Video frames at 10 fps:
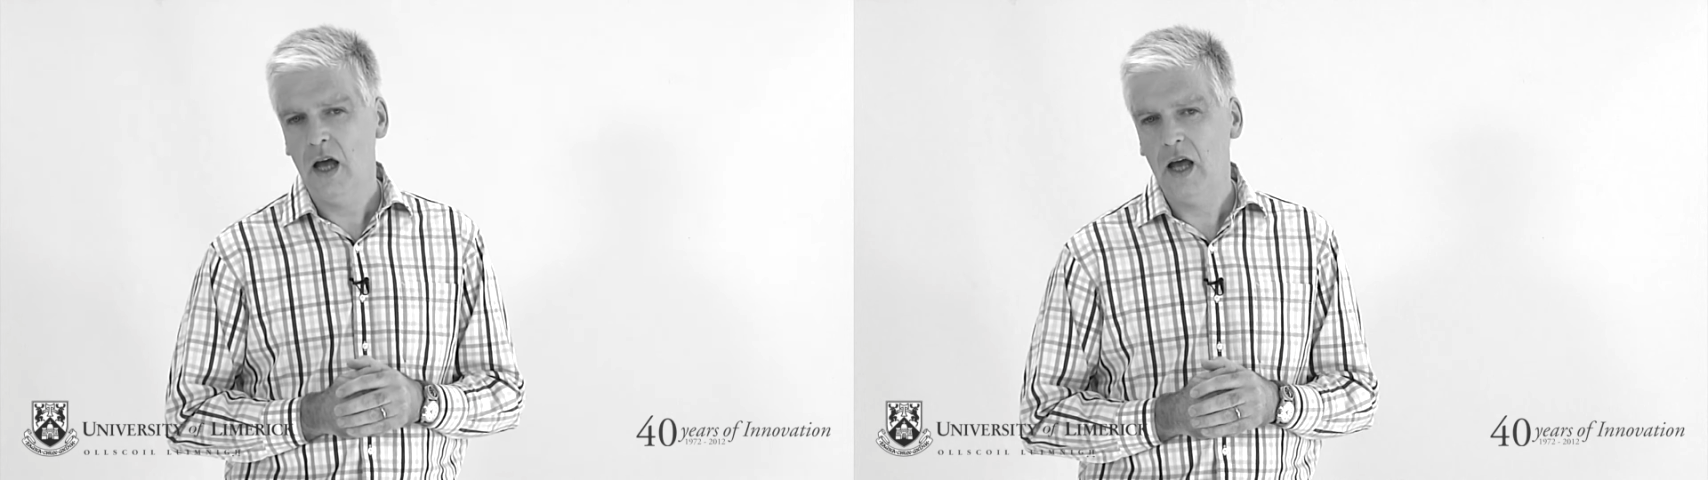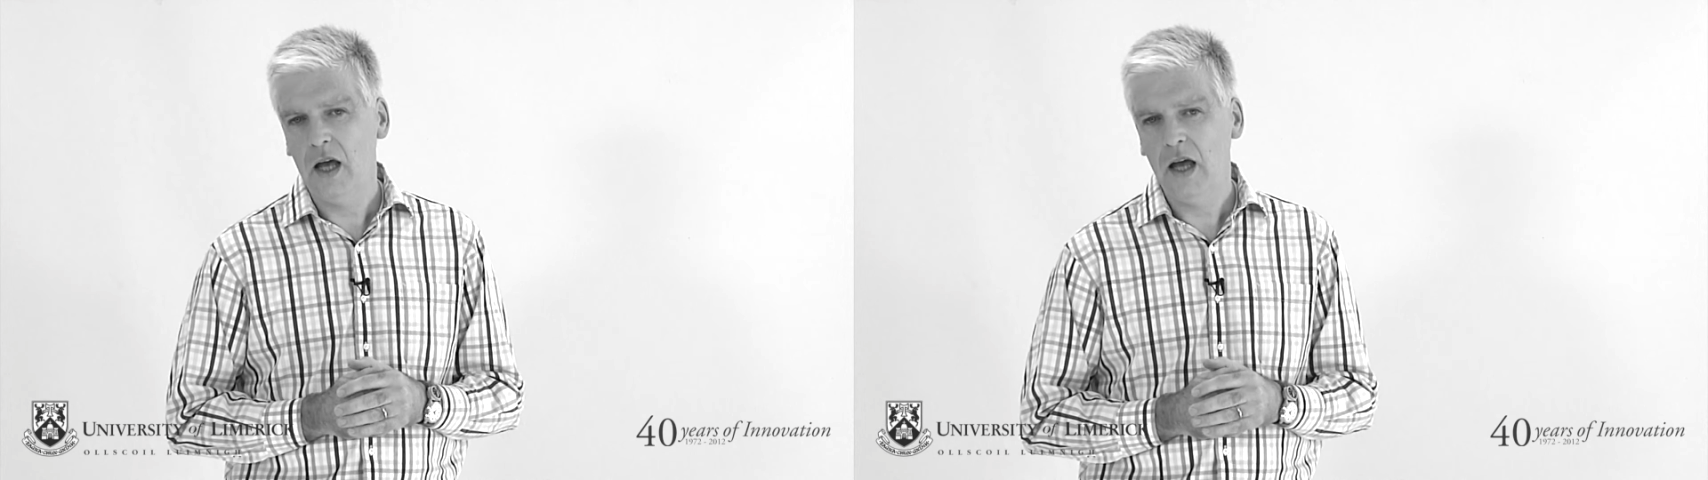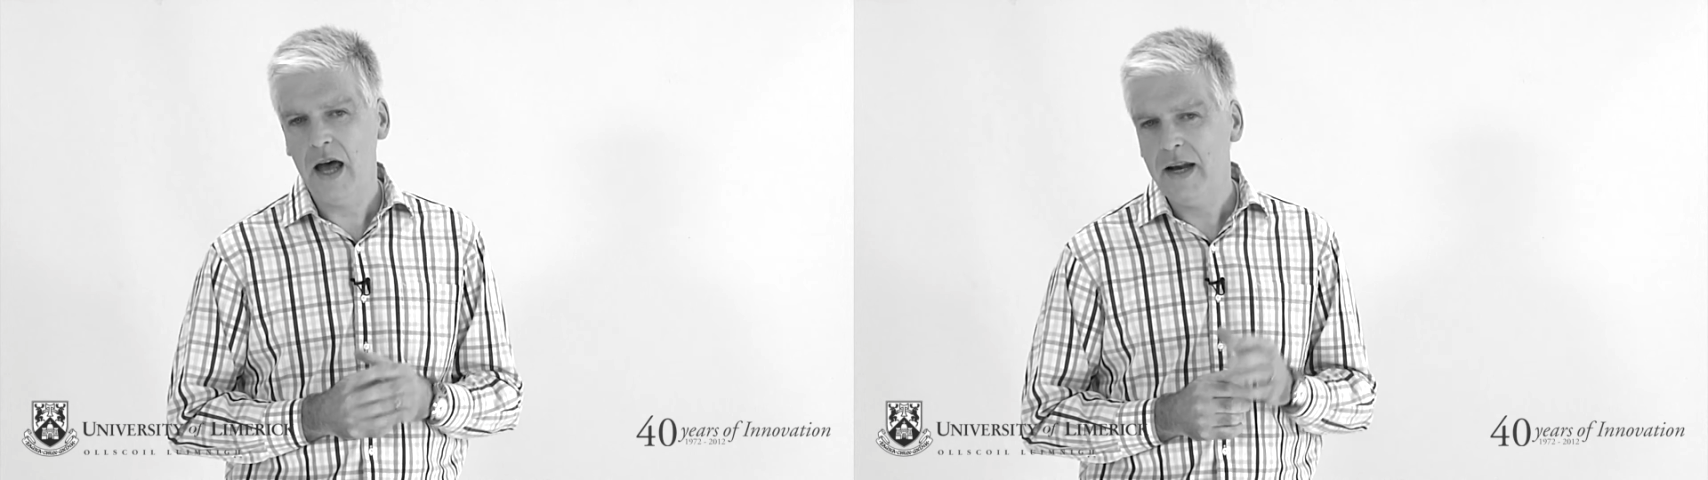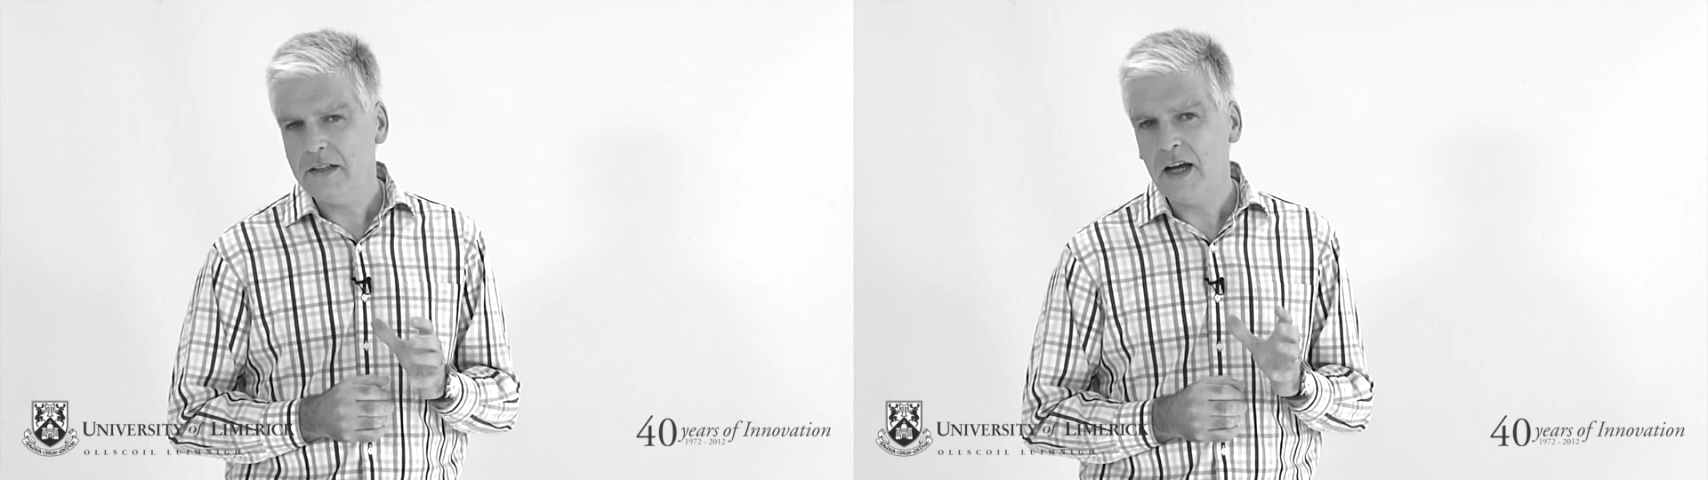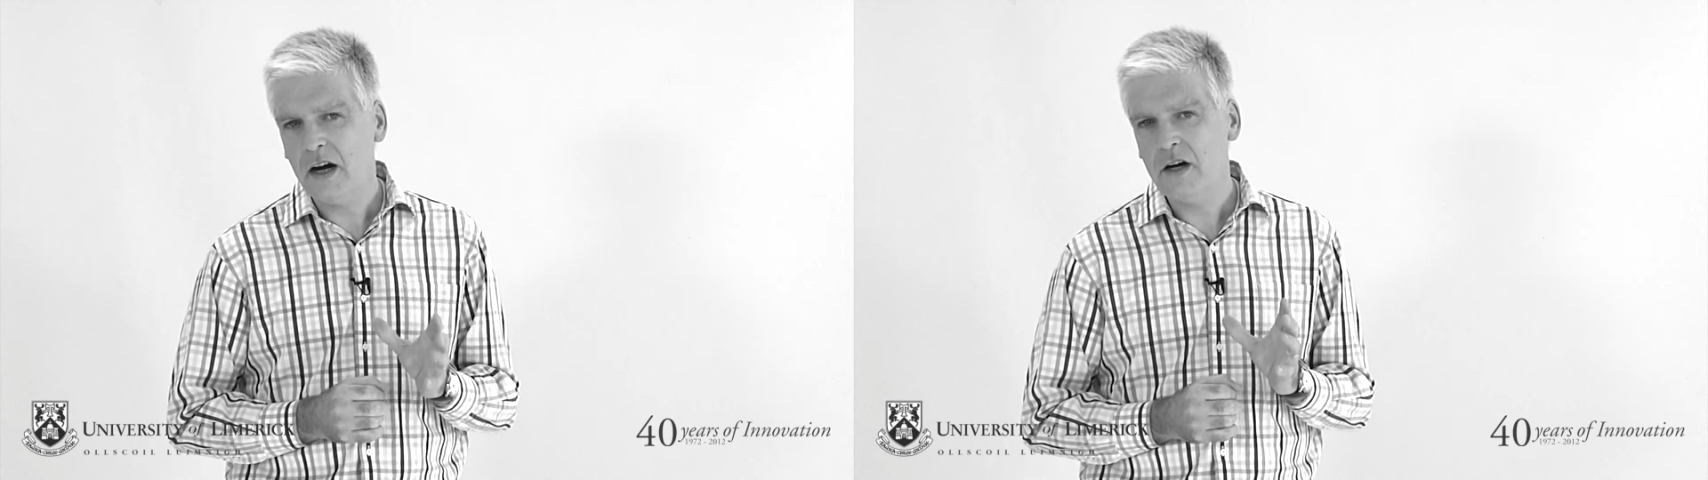uh, and
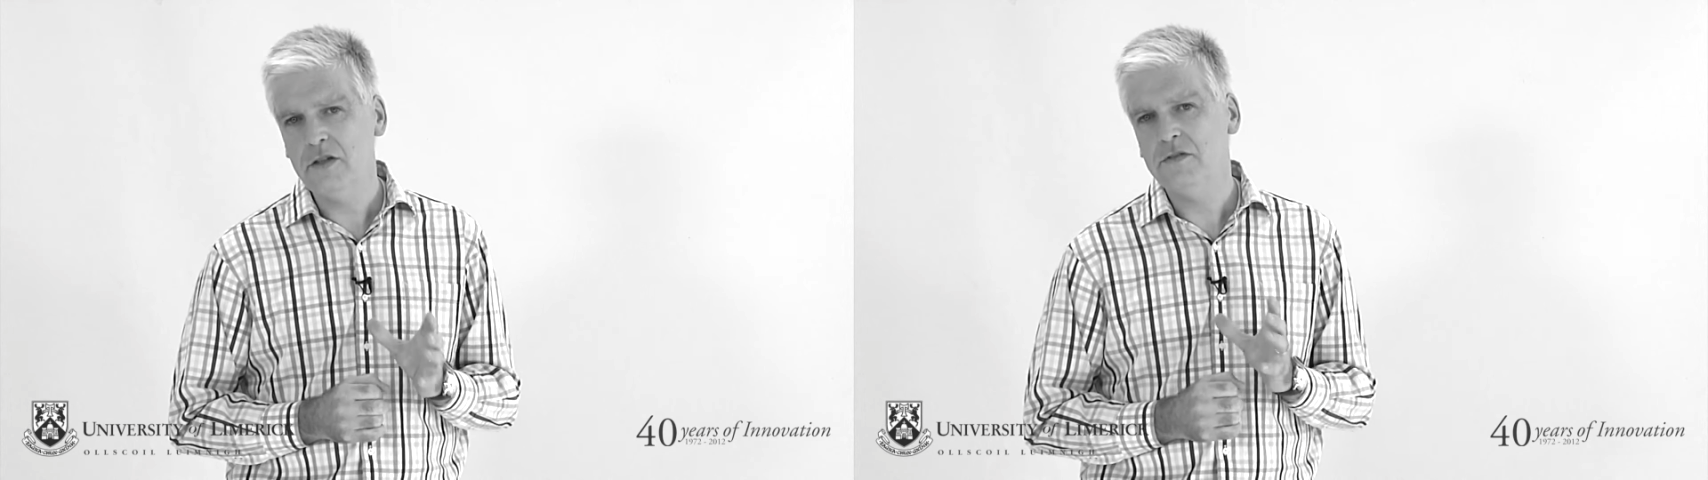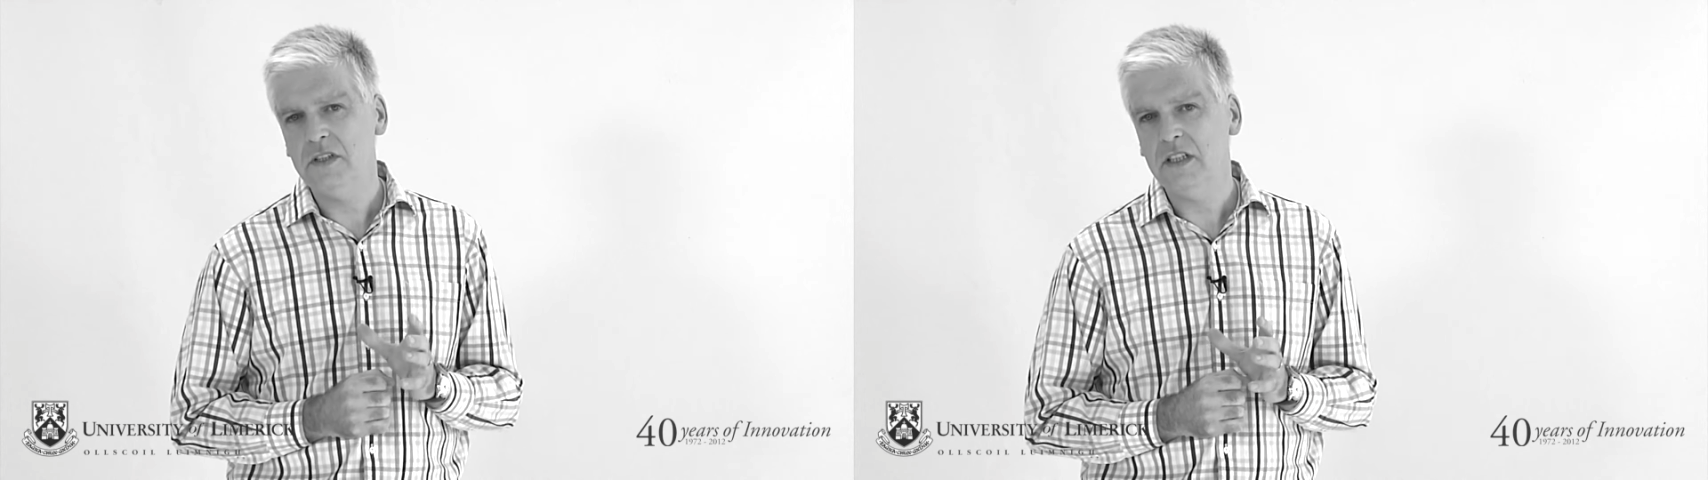at the heart of